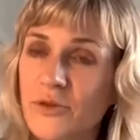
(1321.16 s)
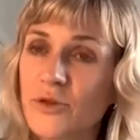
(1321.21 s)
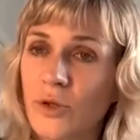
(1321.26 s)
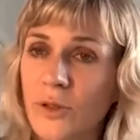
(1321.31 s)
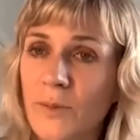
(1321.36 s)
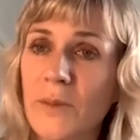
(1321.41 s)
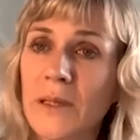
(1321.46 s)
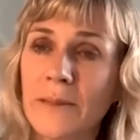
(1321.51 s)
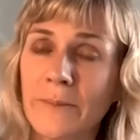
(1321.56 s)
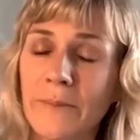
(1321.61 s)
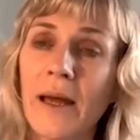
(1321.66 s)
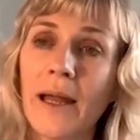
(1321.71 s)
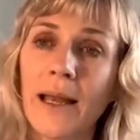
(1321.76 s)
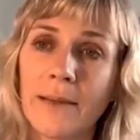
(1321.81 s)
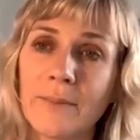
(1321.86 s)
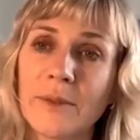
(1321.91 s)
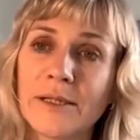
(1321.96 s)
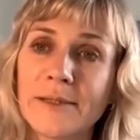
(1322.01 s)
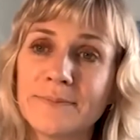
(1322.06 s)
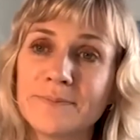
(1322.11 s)
join me in
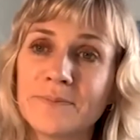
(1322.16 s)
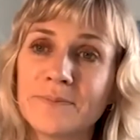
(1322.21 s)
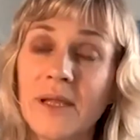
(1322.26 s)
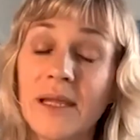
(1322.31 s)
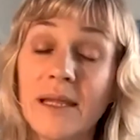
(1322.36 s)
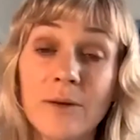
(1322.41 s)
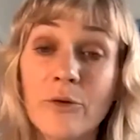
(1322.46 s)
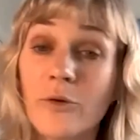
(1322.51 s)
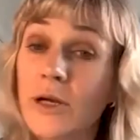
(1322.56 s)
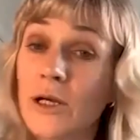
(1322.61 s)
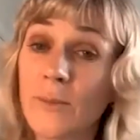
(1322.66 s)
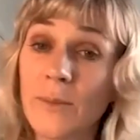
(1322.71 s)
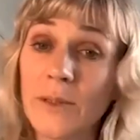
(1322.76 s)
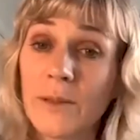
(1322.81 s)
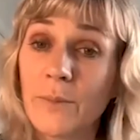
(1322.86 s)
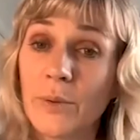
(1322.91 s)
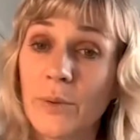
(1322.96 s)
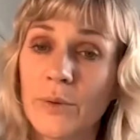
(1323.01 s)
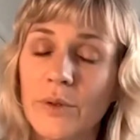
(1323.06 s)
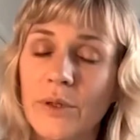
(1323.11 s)
Parliament. Incredibly
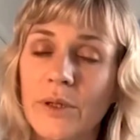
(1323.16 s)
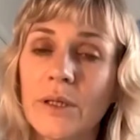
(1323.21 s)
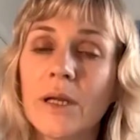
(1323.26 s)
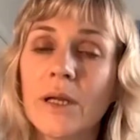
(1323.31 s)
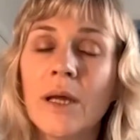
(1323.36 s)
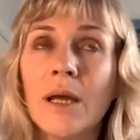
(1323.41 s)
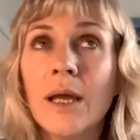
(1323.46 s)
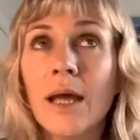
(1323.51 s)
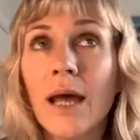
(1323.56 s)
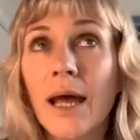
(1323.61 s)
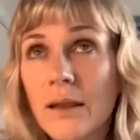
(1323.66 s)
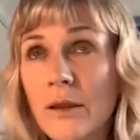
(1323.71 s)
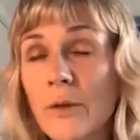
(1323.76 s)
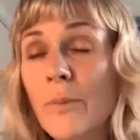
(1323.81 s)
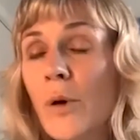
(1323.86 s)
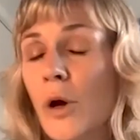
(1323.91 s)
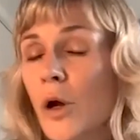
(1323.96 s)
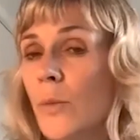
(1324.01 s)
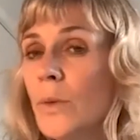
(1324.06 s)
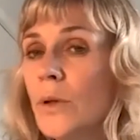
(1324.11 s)
important. At the
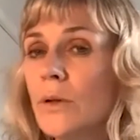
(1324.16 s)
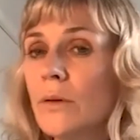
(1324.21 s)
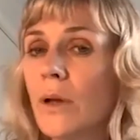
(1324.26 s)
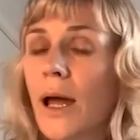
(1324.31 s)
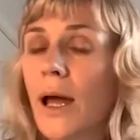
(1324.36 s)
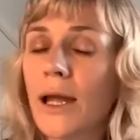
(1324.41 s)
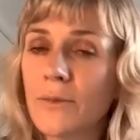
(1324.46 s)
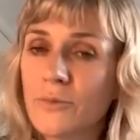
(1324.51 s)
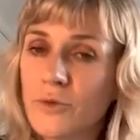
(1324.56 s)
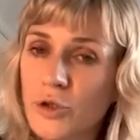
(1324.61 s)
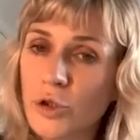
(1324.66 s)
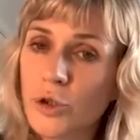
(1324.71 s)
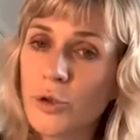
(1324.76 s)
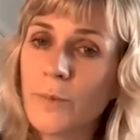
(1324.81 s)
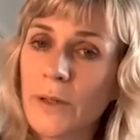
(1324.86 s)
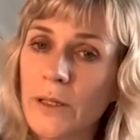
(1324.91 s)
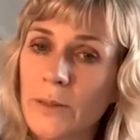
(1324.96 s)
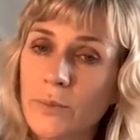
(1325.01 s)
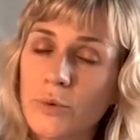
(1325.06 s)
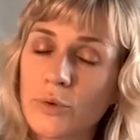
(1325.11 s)
moment, I am two
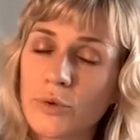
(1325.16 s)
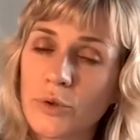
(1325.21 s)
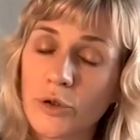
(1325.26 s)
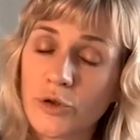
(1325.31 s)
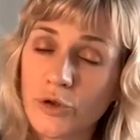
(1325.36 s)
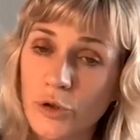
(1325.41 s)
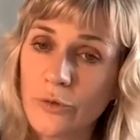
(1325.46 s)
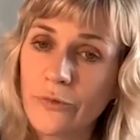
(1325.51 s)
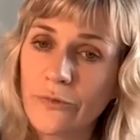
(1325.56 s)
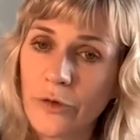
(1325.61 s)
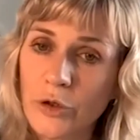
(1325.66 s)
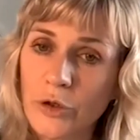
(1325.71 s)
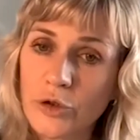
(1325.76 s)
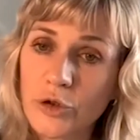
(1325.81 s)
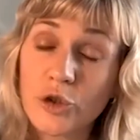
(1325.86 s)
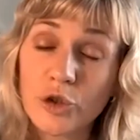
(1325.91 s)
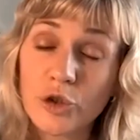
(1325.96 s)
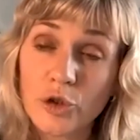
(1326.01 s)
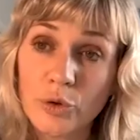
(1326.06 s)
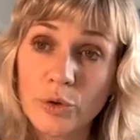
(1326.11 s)
votes
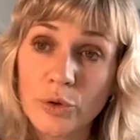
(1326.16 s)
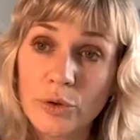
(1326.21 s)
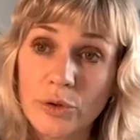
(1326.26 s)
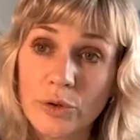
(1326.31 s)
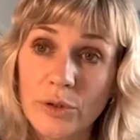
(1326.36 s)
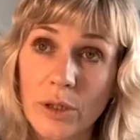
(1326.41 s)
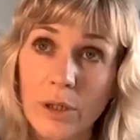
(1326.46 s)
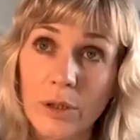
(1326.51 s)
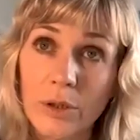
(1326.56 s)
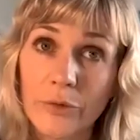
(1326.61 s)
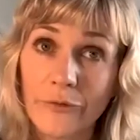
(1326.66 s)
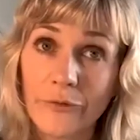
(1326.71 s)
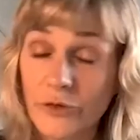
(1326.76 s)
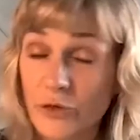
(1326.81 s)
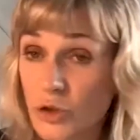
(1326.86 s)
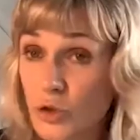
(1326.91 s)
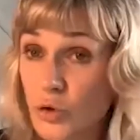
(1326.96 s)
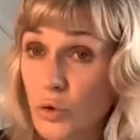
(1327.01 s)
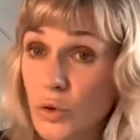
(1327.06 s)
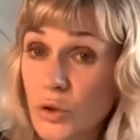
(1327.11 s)

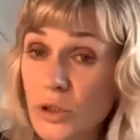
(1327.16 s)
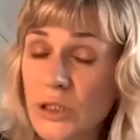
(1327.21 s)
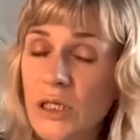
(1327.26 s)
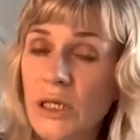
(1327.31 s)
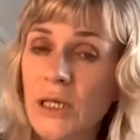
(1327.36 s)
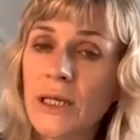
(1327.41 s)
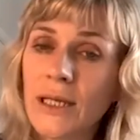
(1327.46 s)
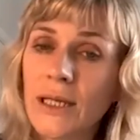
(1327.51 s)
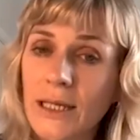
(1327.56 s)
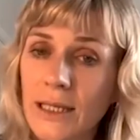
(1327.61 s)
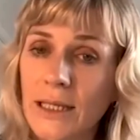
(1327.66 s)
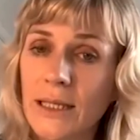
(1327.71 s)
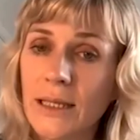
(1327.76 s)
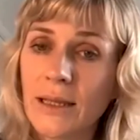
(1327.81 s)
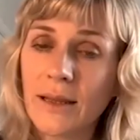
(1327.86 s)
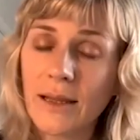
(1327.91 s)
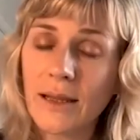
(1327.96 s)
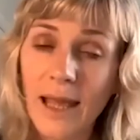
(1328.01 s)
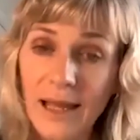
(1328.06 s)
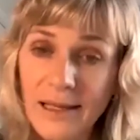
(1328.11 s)
short in
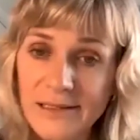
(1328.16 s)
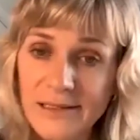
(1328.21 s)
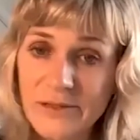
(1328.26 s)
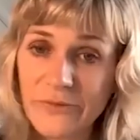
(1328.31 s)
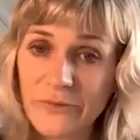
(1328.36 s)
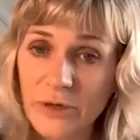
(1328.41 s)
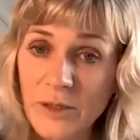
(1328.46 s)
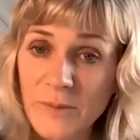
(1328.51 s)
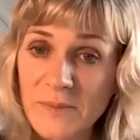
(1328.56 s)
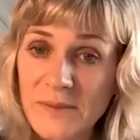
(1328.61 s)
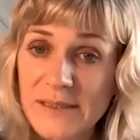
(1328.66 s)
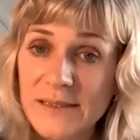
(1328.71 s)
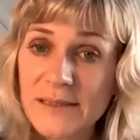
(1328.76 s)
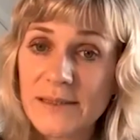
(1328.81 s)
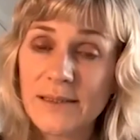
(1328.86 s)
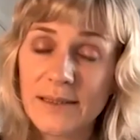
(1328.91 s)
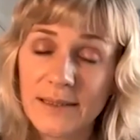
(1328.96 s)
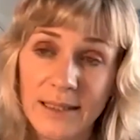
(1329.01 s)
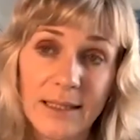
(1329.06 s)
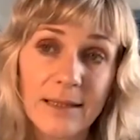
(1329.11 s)
the House of Reps
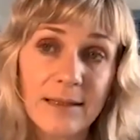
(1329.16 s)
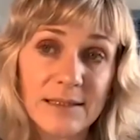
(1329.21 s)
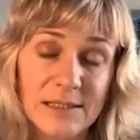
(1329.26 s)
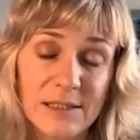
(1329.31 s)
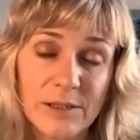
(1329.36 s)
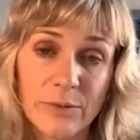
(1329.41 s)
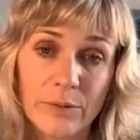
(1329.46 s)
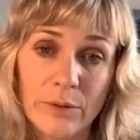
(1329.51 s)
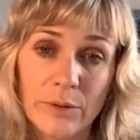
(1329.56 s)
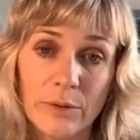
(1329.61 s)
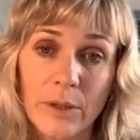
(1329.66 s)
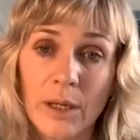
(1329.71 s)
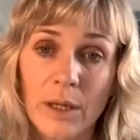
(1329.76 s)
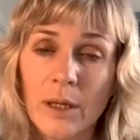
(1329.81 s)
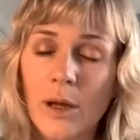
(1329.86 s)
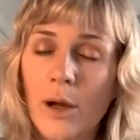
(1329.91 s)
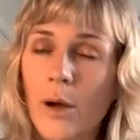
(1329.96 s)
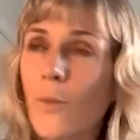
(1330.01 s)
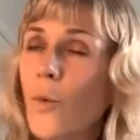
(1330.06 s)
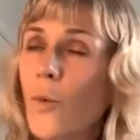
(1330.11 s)
to get this through.
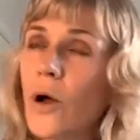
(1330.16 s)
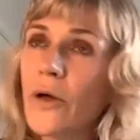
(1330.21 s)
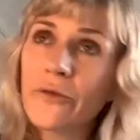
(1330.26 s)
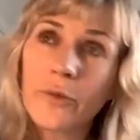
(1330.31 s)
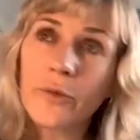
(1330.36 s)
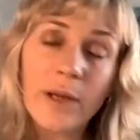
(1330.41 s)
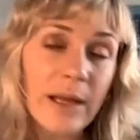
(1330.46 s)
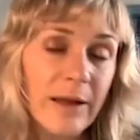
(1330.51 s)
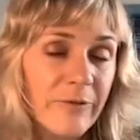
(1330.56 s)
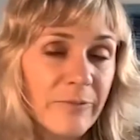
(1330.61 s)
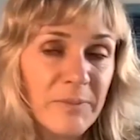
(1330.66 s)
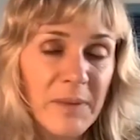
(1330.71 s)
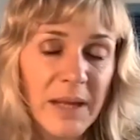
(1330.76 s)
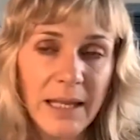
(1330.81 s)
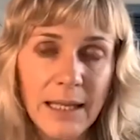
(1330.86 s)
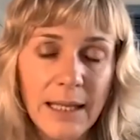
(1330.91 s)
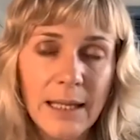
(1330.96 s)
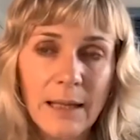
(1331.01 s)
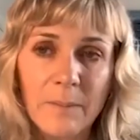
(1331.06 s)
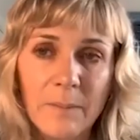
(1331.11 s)
And whilst we have
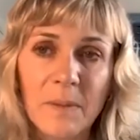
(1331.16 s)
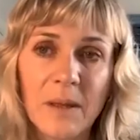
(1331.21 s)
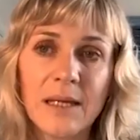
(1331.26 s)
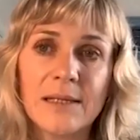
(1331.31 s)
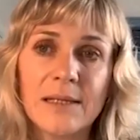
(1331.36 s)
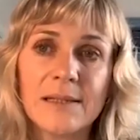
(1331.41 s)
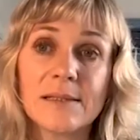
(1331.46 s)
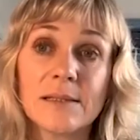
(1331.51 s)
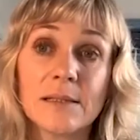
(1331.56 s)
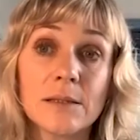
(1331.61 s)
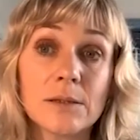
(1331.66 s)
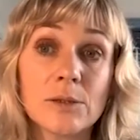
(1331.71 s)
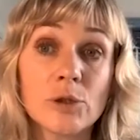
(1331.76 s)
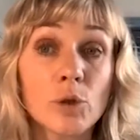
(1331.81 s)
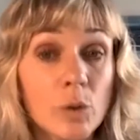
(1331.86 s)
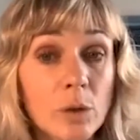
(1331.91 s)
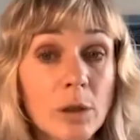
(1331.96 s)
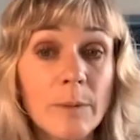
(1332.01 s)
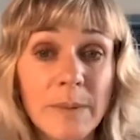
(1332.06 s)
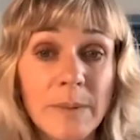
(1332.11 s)
many MPs that
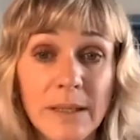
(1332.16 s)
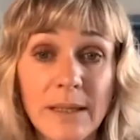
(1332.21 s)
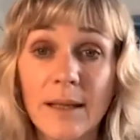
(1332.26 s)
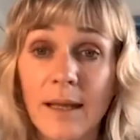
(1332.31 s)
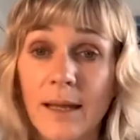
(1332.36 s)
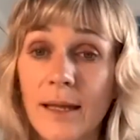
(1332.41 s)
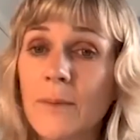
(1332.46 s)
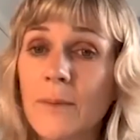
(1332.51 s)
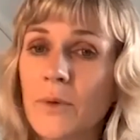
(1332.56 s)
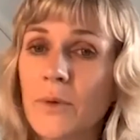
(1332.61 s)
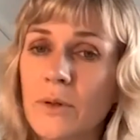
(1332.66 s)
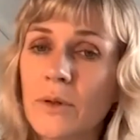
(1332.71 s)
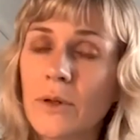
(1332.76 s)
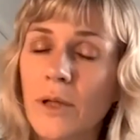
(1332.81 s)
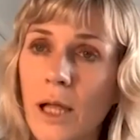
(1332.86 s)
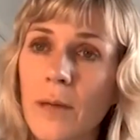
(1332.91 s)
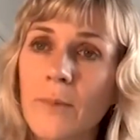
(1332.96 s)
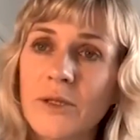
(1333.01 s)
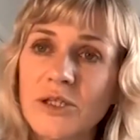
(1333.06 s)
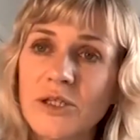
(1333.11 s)
talk a big game on
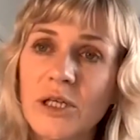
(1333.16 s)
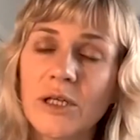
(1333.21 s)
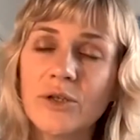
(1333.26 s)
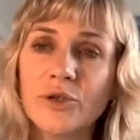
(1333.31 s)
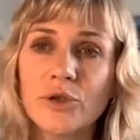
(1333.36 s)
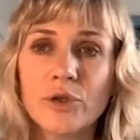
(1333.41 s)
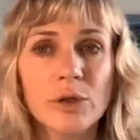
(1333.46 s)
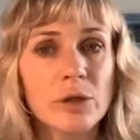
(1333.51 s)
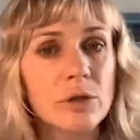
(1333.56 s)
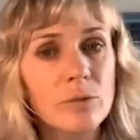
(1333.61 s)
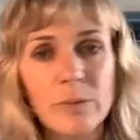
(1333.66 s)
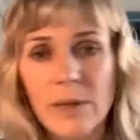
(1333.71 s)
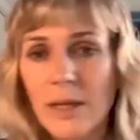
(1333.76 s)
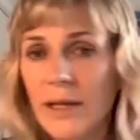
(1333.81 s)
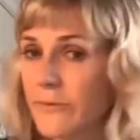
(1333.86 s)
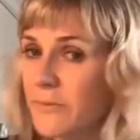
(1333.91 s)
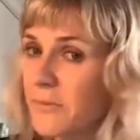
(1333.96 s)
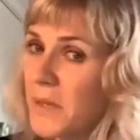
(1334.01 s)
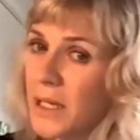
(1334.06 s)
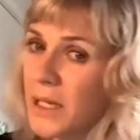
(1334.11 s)
climate change, you know, we
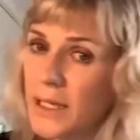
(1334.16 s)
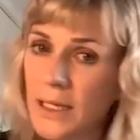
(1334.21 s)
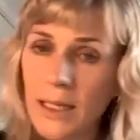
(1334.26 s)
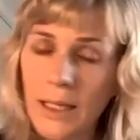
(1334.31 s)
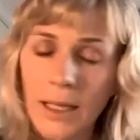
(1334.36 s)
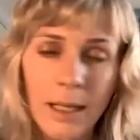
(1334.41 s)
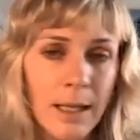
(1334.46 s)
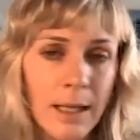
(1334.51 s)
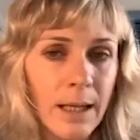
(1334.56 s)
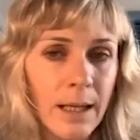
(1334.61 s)
have many